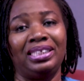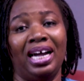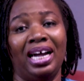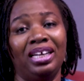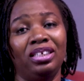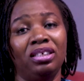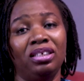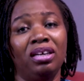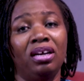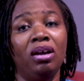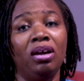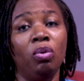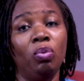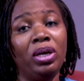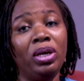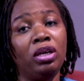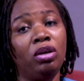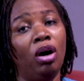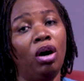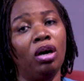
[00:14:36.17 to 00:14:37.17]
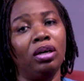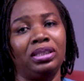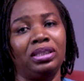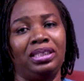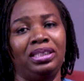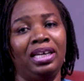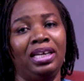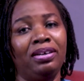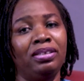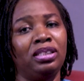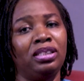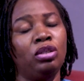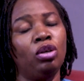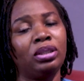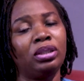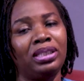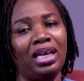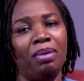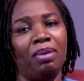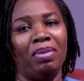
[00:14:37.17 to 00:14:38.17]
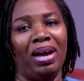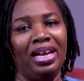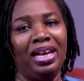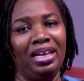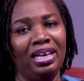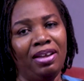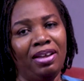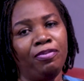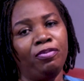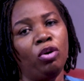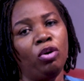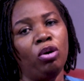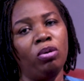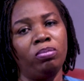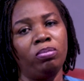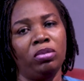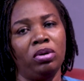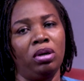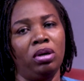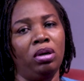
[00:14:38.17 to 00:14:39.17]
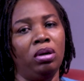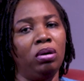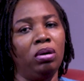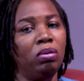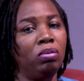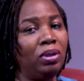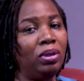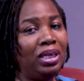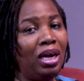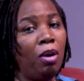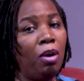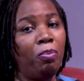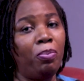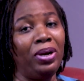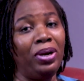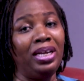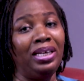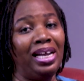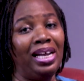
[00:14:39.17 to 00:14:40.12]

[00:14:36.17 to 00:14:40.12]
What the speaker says: And with God, there is no time I leave home without praying.